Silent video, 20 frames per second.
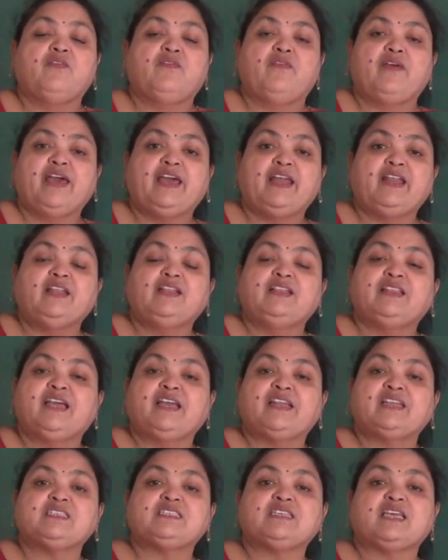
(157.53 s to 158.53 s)
where
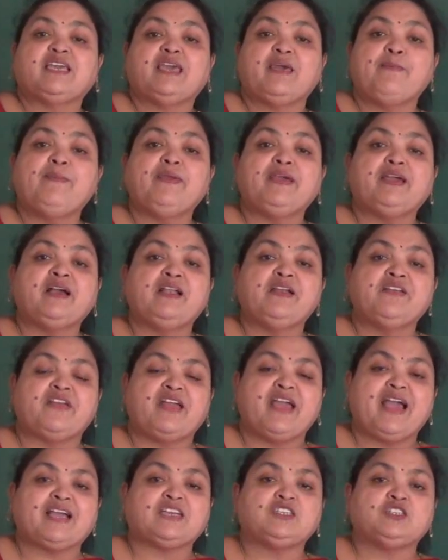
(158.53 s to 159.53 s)
there is a chemical
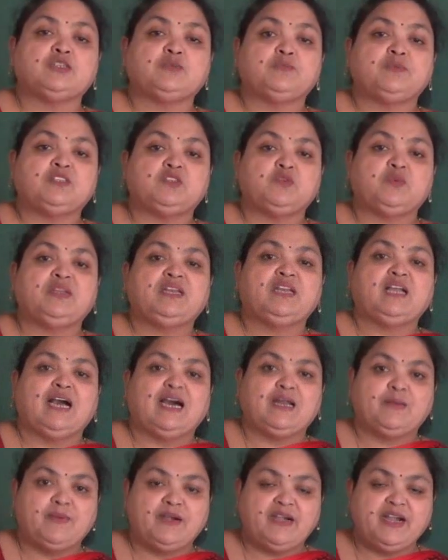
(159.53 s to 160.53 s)
reaction between
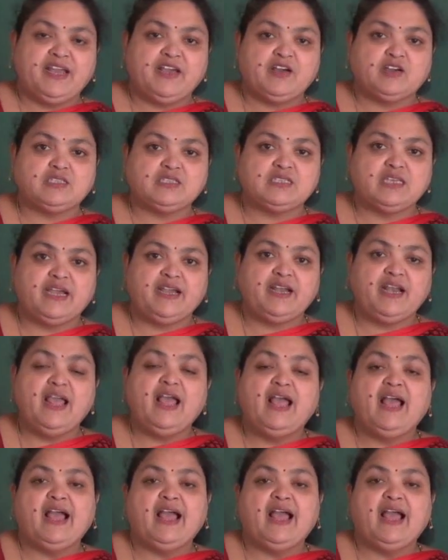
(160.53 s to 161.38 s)
carbon dioxide